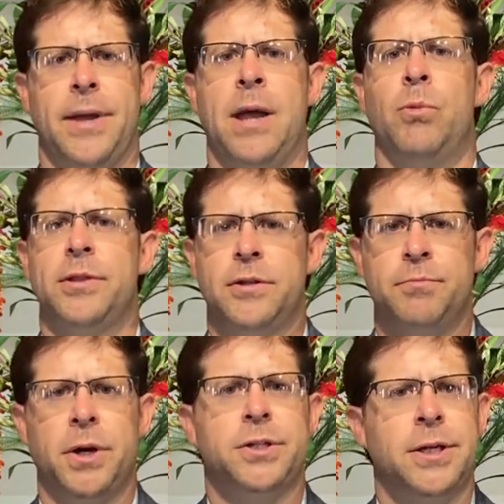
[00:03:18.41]
and with as
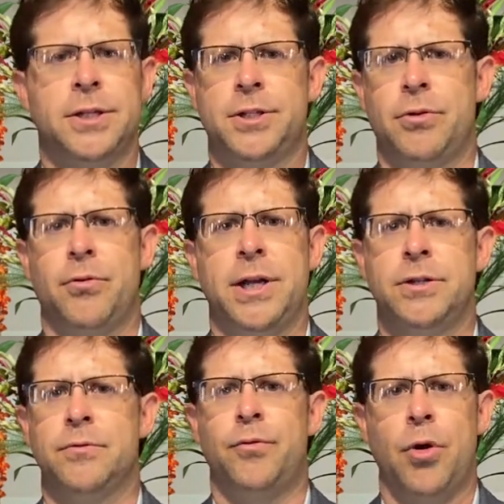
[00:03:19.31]
much
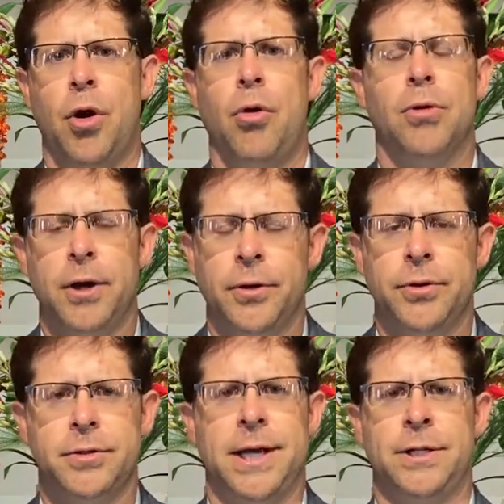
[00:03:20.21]
consideration for all
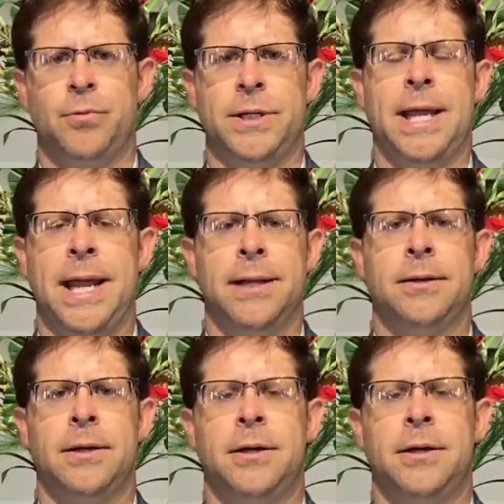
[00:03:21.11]
others as we can,